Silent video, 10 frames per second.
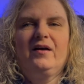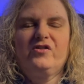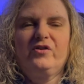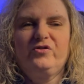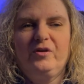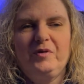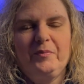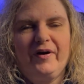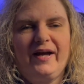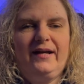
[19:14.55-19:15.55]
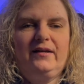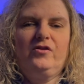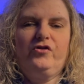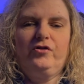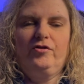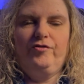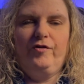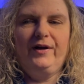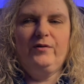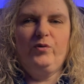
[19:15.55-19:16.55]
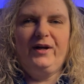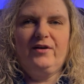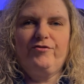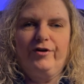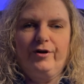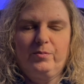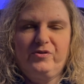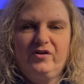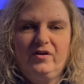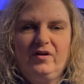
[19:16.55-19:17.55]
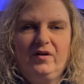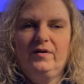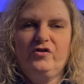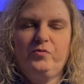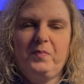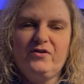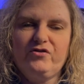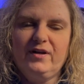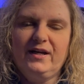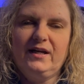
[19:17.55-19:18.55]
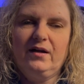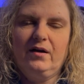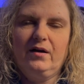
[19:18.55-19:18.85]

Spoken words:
So tip number 8 is to avoid weak verbs, especially